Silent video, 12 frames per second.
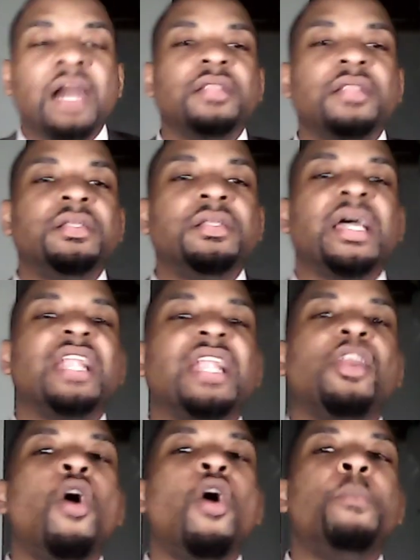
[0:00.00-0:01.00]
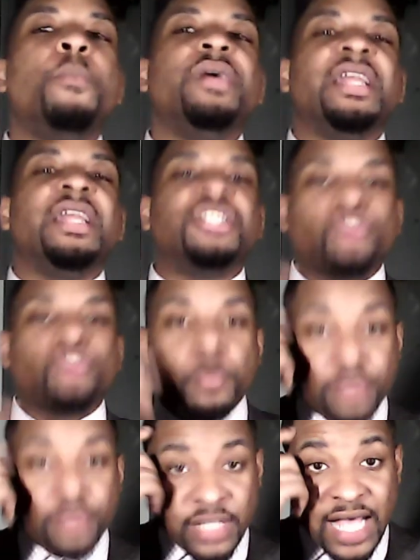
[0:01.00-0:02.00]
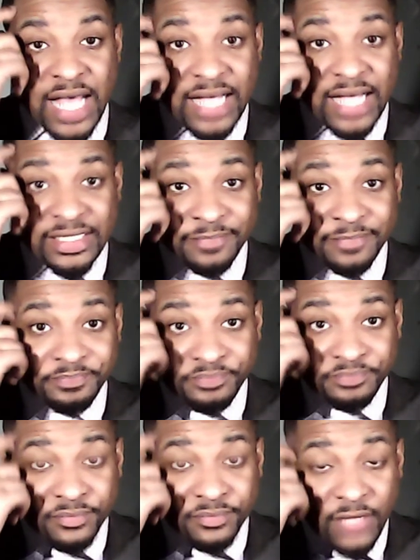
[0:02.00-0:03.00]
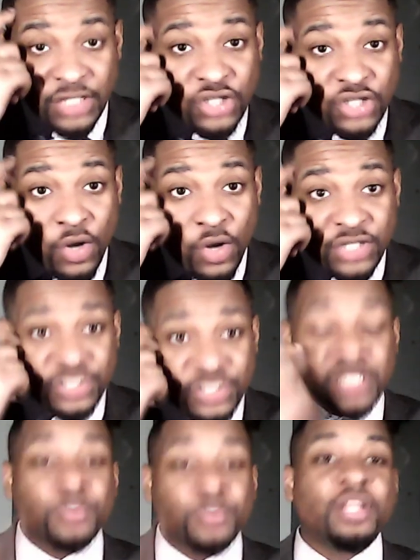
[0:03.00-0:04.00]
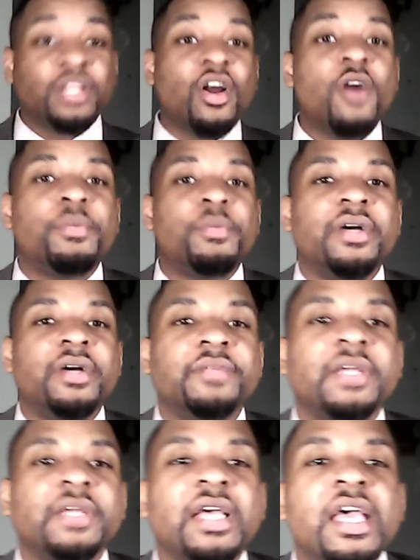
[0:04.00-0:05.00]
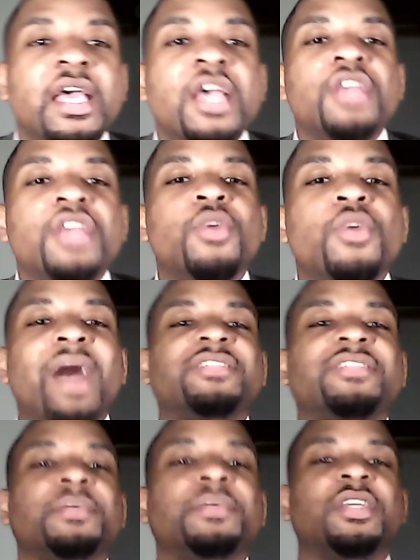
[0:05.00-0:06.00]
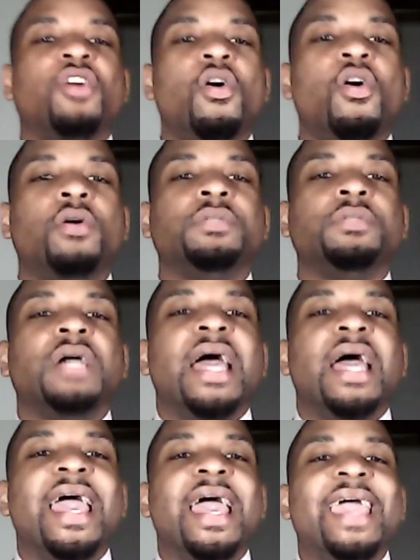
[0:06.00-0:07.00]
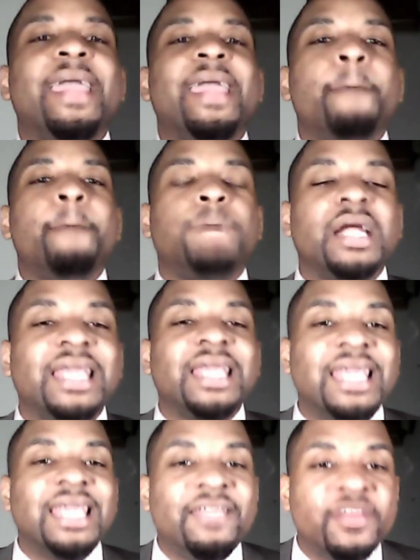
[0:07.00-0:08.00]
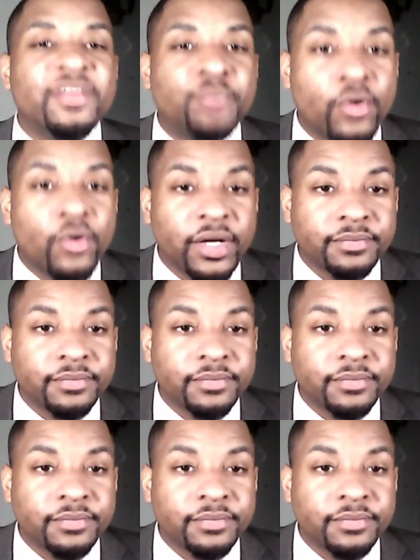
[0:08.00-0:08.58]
look at a long put and a short put, guys. So as you can see with the long put, you have something called a break-even point.